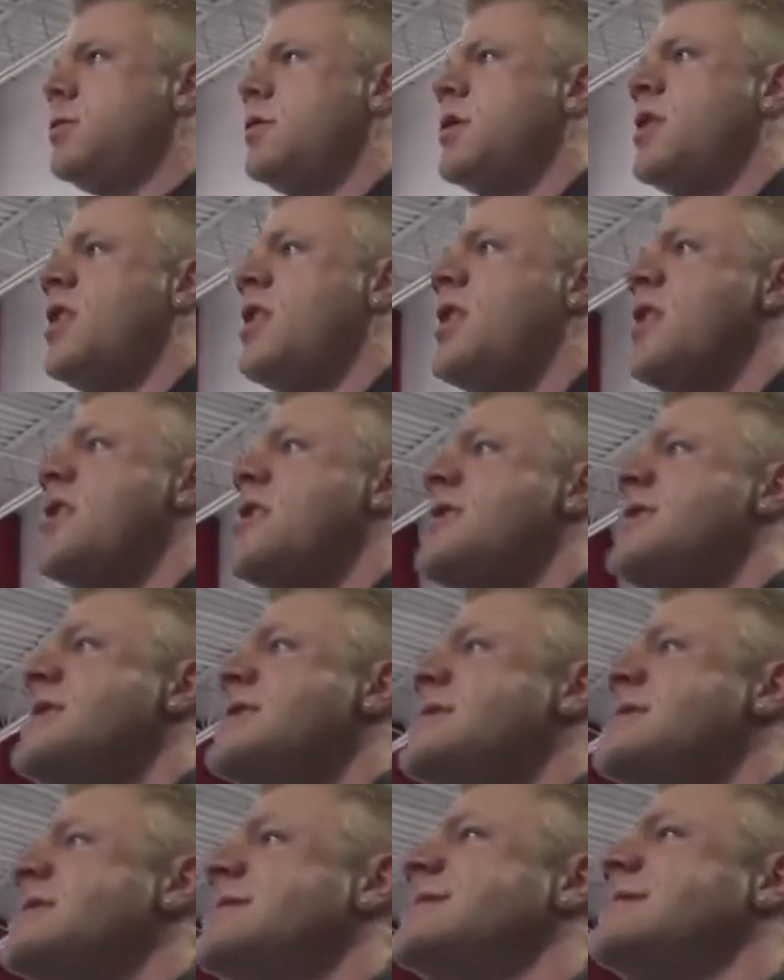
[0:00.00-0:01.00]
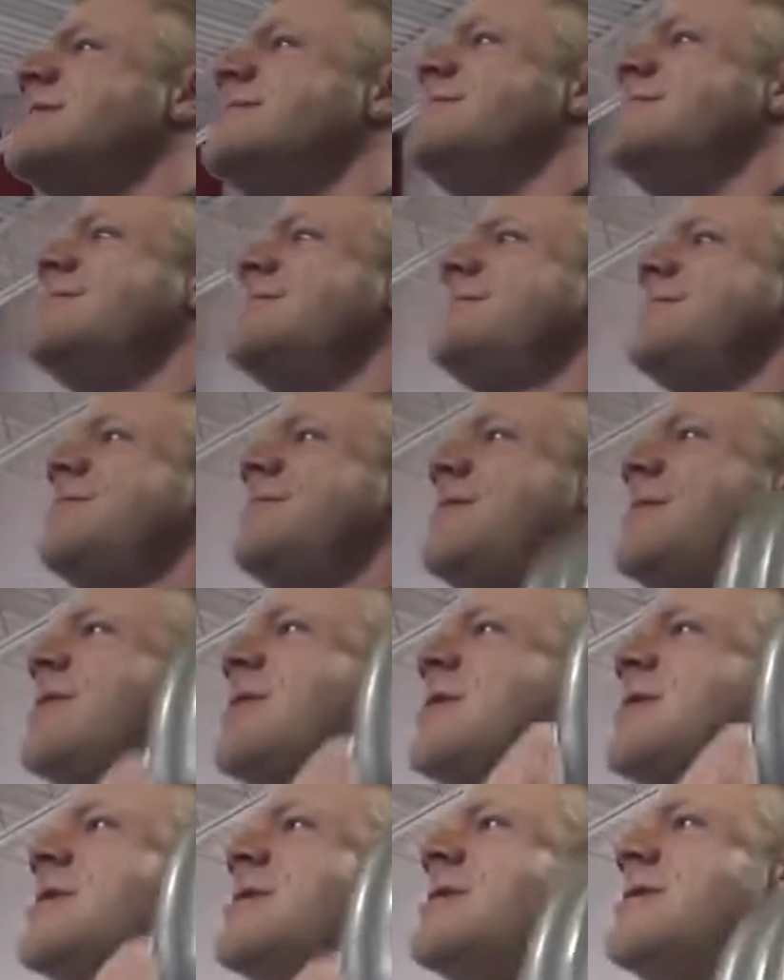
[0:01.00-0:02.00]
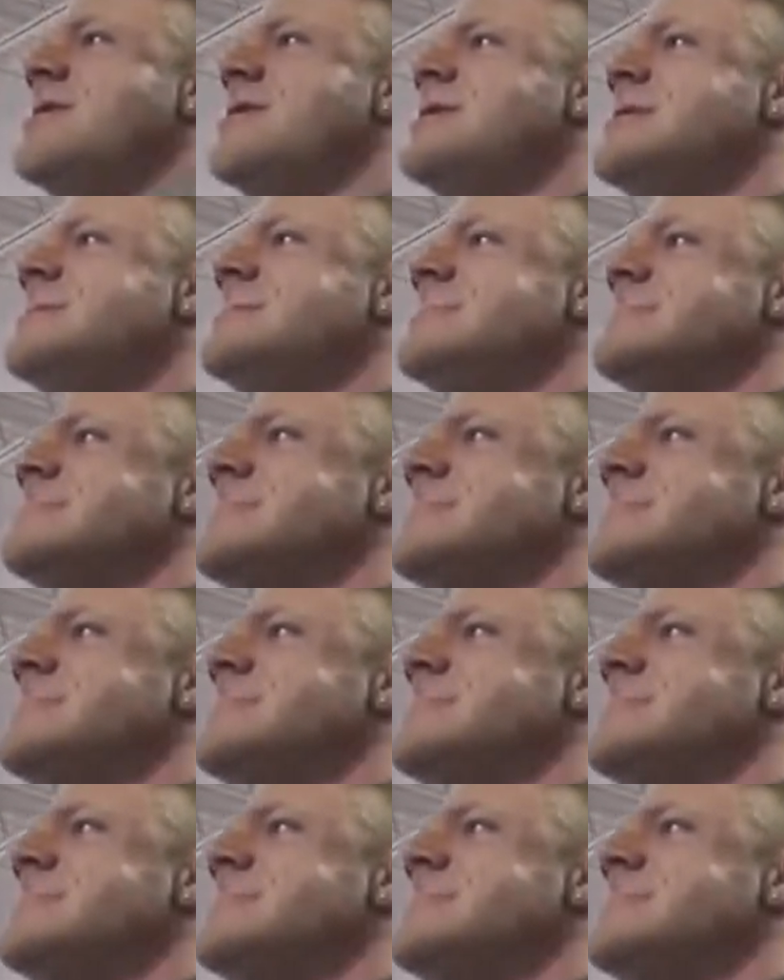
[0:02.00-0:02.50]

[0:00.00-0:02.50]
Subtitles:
had the best arms, and now that my